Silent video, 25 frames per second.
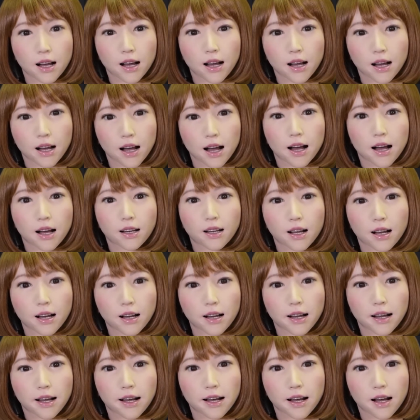all I can
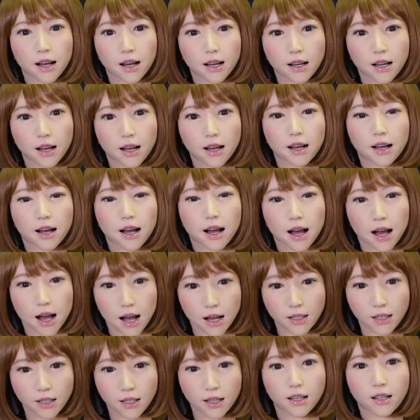really do is sit here
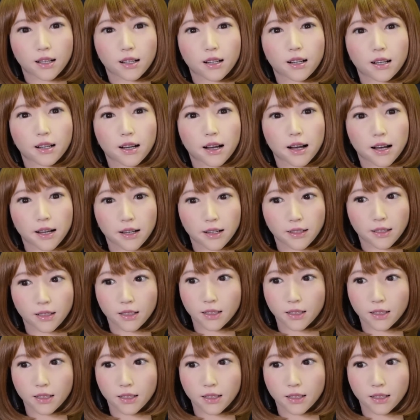and look pretty.